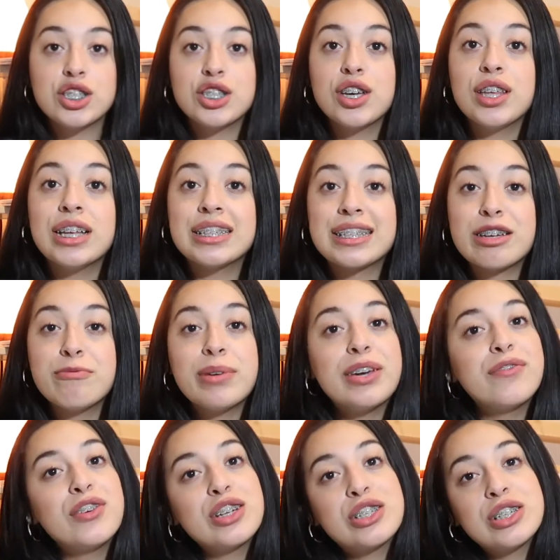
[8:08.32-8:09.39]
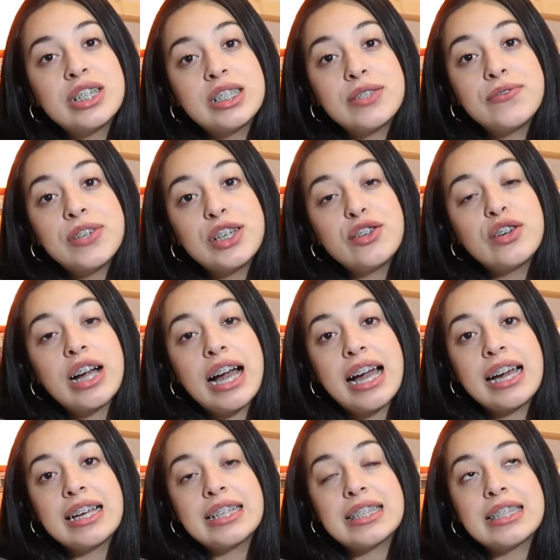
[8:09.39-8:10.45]
So that's gonna be it for today's video,
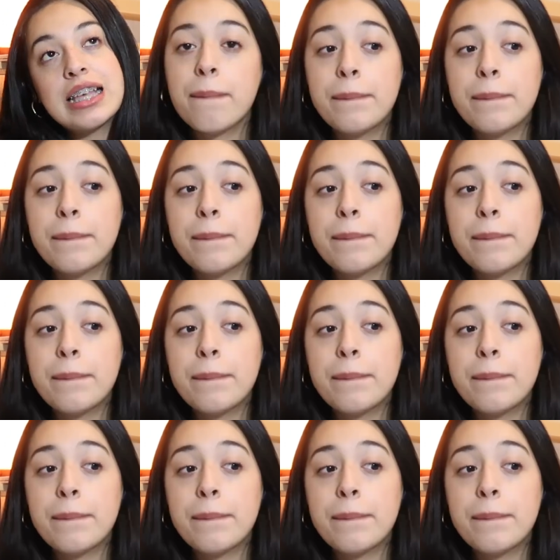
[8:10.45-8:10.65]
guys.